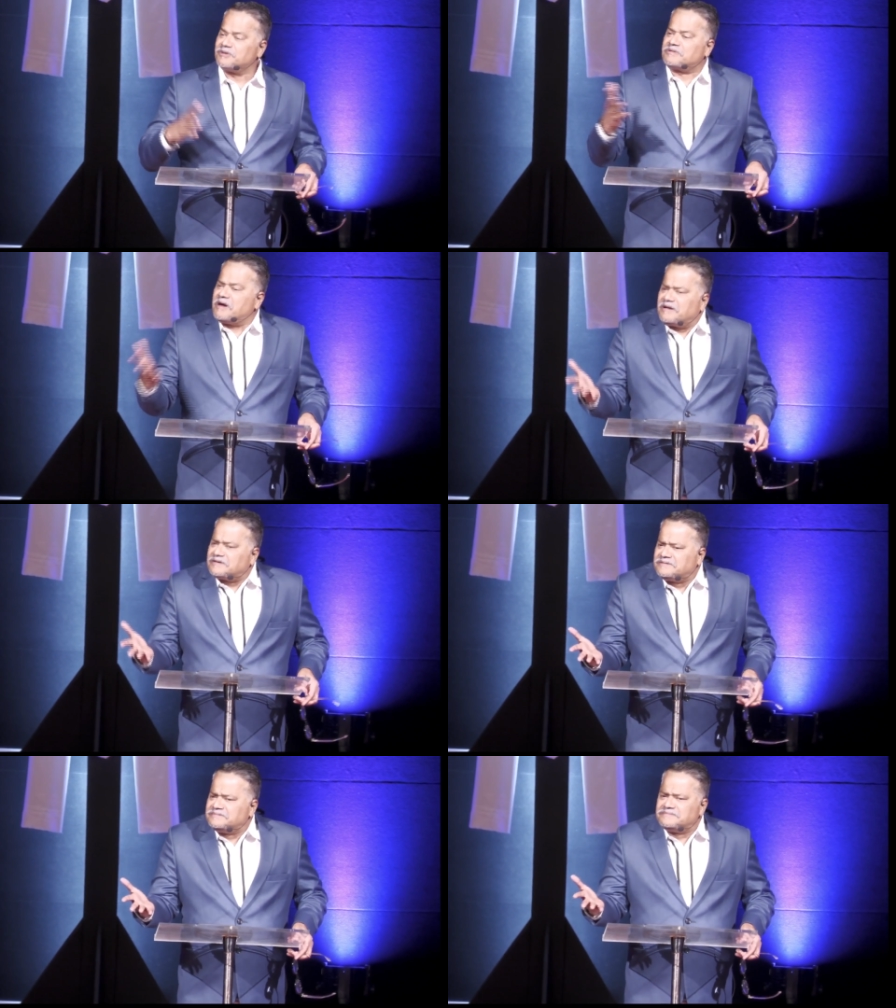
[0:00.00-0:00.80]
God
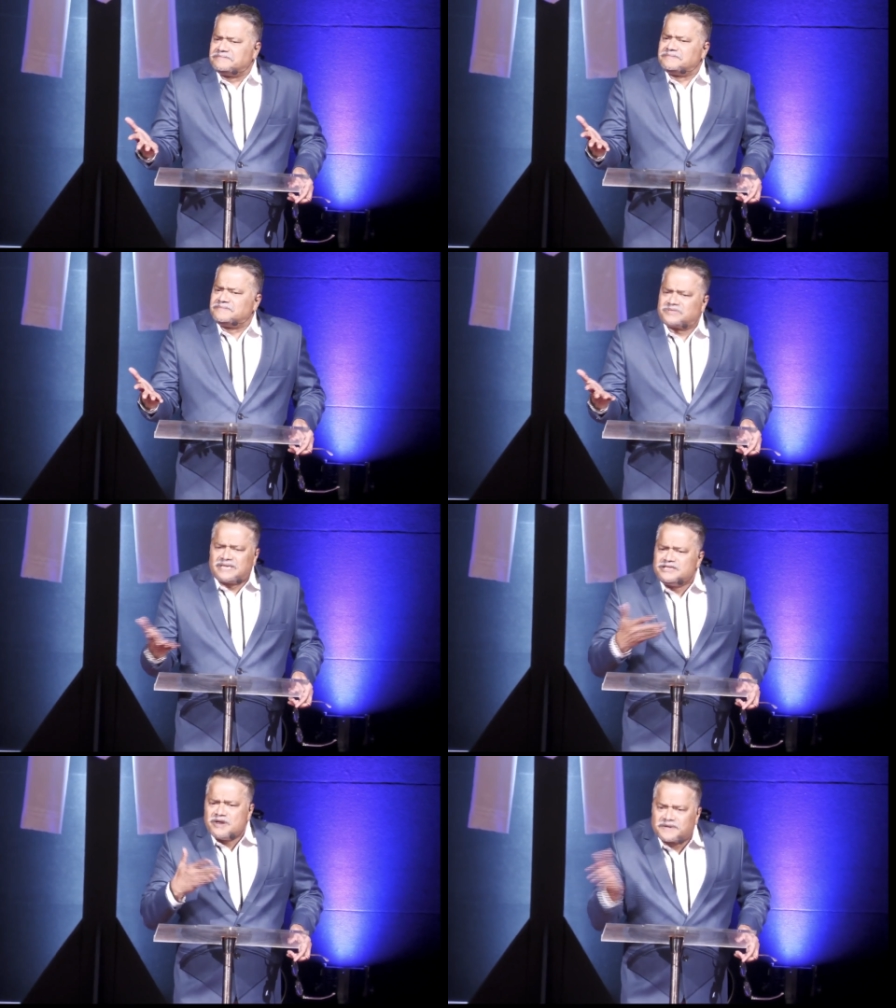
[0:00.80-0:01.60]

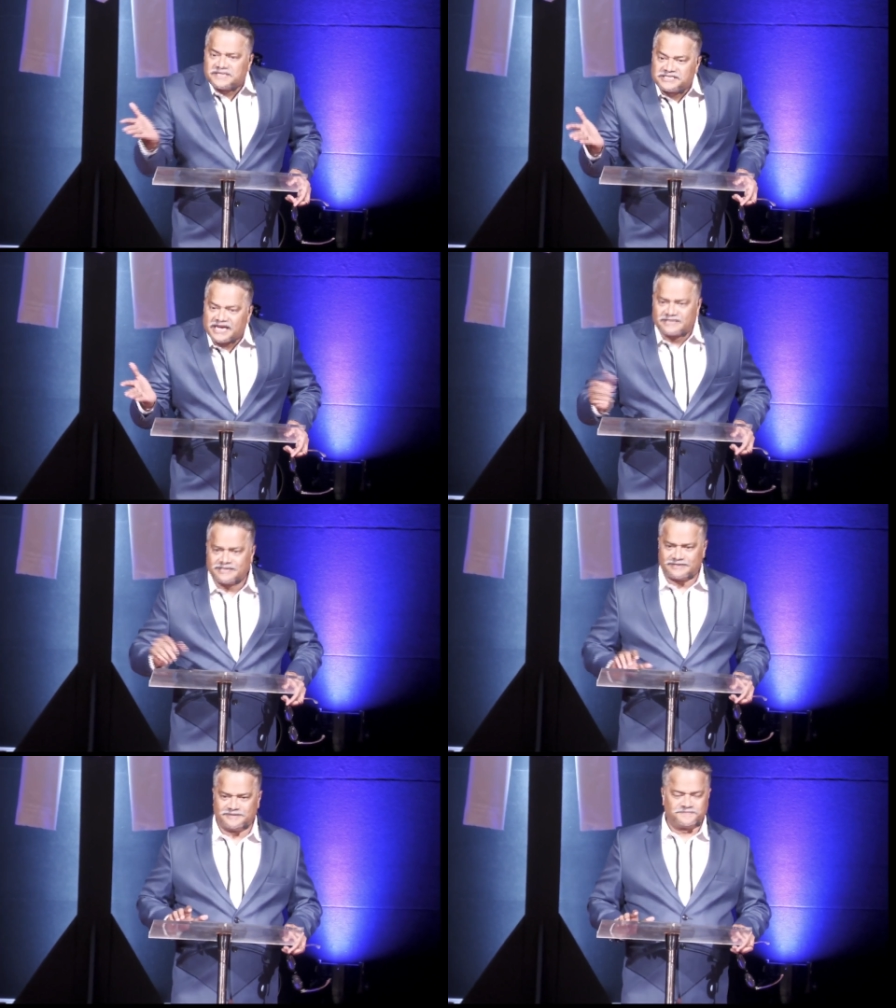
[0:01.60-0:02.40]
said, you are
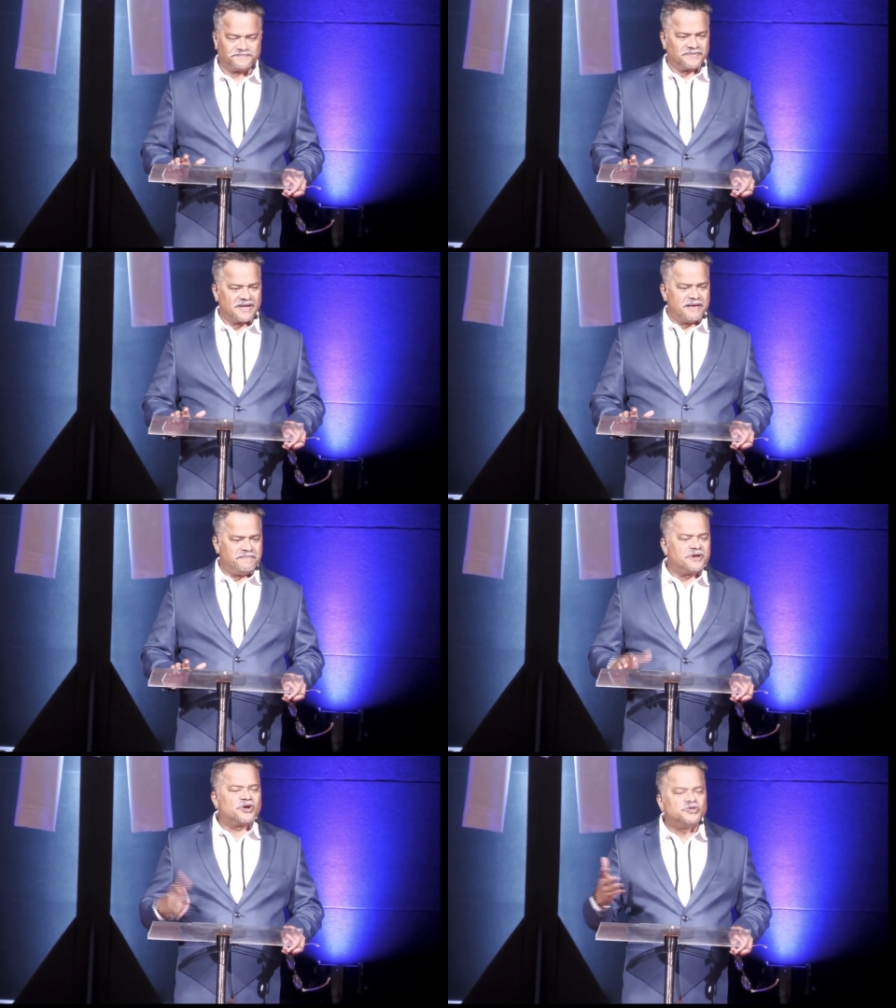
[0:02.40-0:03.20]
rejected
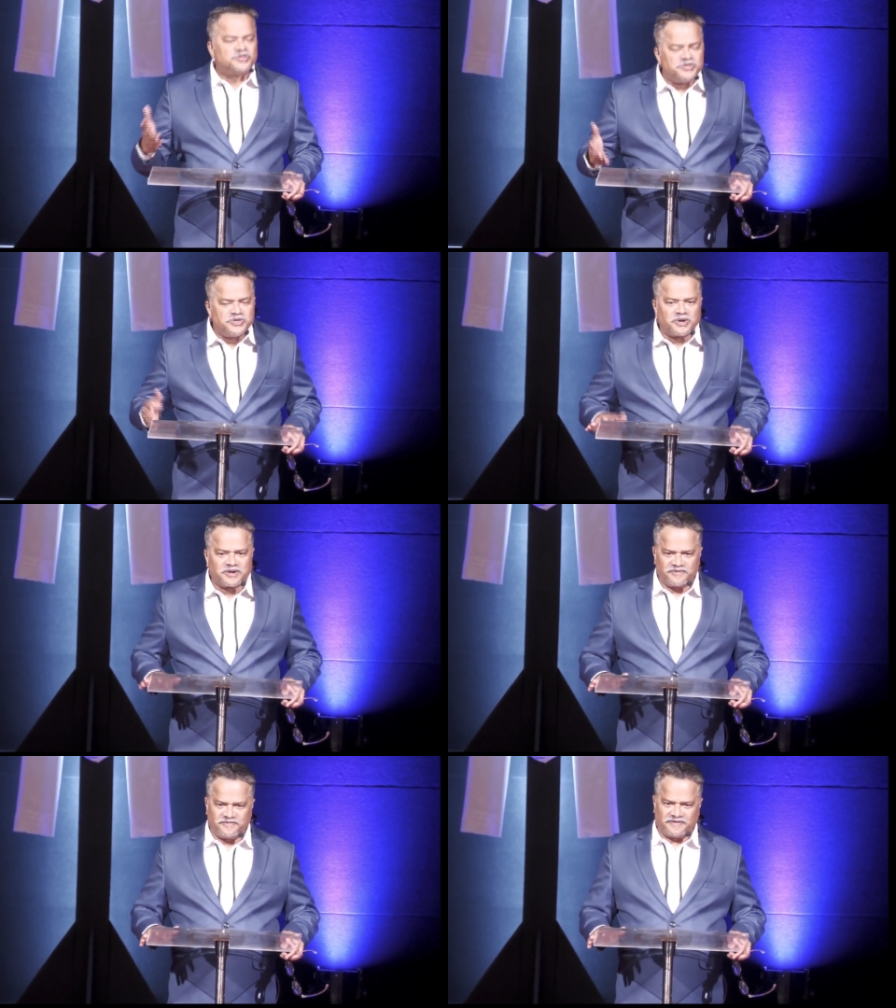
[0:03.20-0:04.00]
because you don't
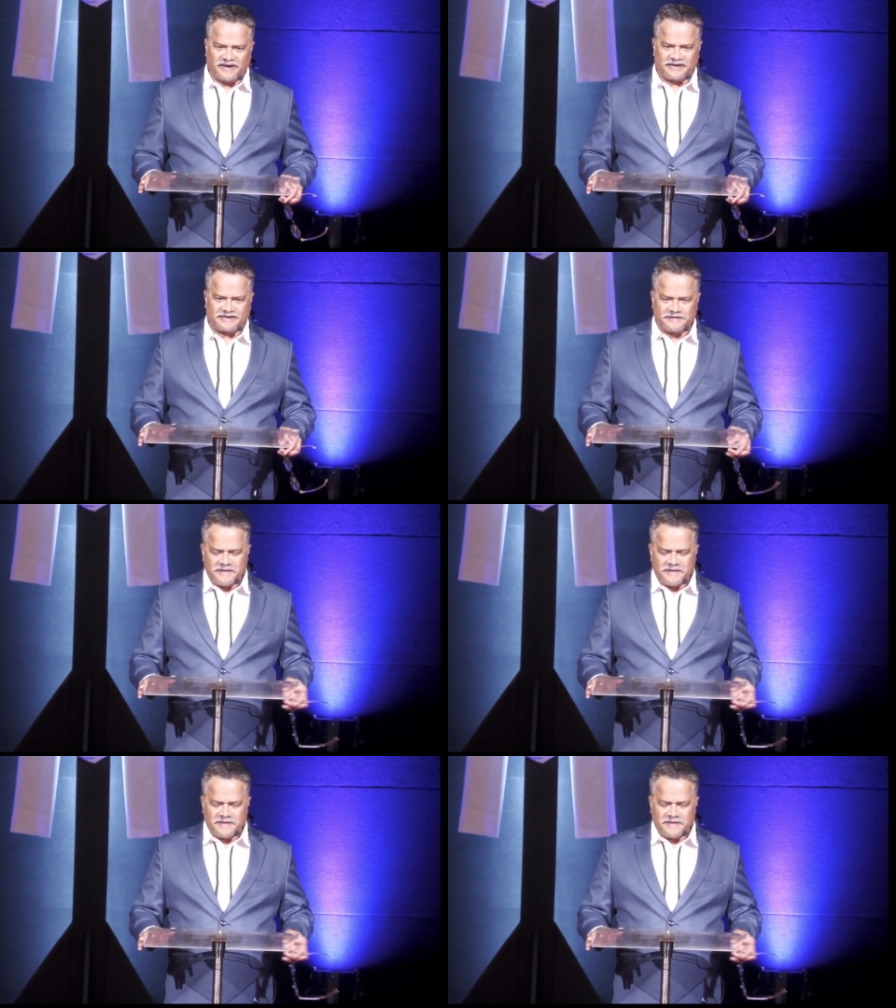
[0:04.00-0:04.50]
affect.